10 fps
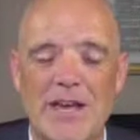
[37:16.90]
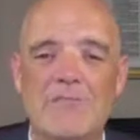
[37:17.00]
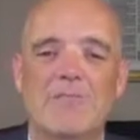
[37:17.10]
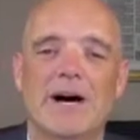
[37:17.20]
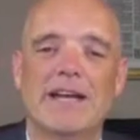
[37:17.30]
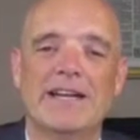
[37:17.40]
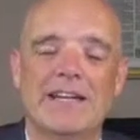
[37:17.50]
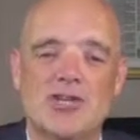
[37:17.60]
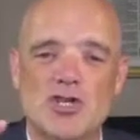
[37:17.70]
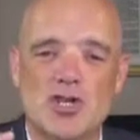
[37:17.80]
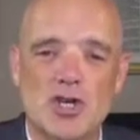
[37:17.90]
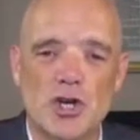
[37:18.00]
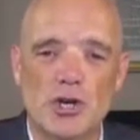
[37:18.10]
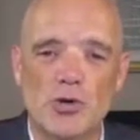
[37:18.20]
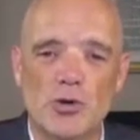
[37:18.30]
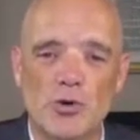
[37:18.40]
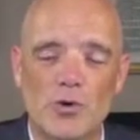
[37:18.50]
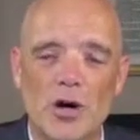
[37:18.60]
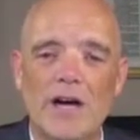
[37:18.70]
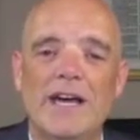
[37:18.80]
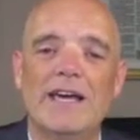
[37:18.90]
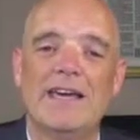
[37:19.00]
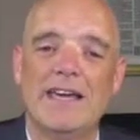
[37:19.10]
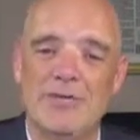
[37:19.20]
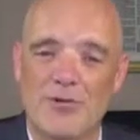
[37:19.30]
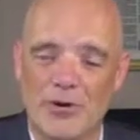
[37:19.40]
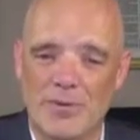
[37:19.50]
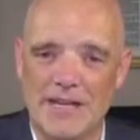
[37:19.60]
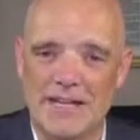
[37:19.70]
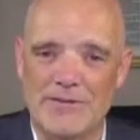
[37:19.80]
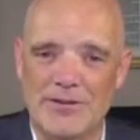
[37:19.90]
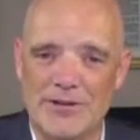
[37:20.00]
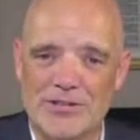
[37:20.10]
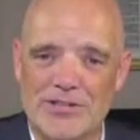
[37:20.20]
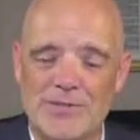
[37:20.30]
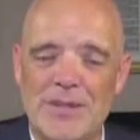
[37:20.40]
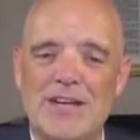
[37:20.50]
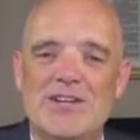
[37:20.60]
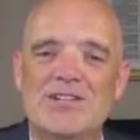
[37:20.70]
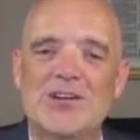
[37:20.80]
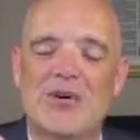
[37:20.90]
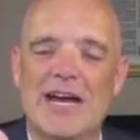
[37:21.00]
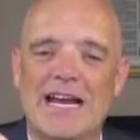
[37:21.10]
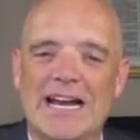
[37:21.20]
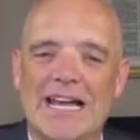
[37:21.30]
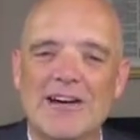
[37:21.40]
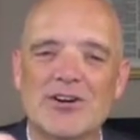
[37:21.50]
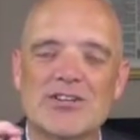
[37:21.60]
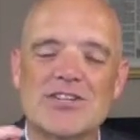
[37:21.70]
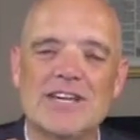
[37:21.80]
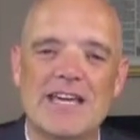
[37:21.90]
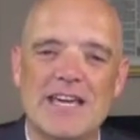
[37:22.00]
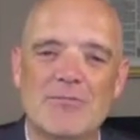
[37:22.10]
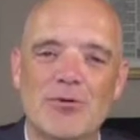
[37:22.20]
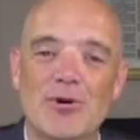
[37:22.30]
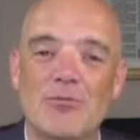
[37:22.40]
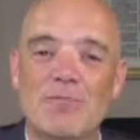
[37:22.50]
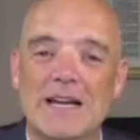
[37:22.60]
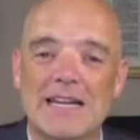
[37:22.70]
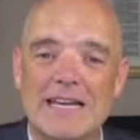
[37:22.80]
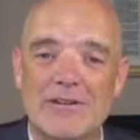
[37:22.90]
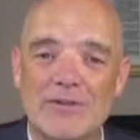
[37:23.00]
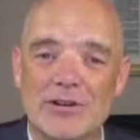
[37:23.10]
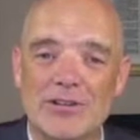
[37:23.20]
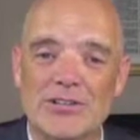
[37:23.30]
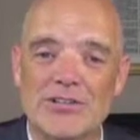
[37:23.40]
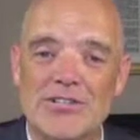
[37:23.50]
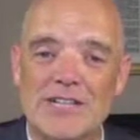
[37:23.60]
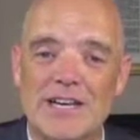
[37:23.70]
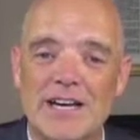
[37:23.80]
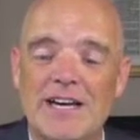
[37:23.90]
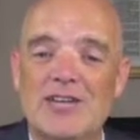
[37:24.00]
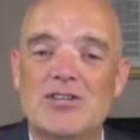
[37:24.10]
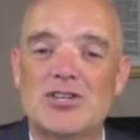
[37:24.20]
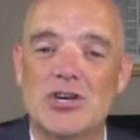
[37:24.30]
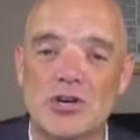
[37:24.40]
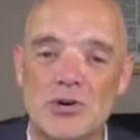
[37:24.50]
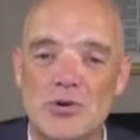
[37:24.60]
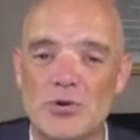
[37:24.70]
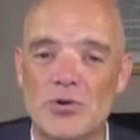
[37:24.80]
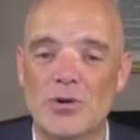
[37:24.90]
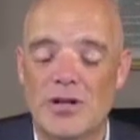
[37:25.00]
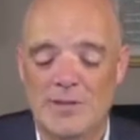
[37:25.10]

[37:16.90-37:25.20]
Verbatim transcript: but it is to Hebrew believers. So a letter to Hebrew believers to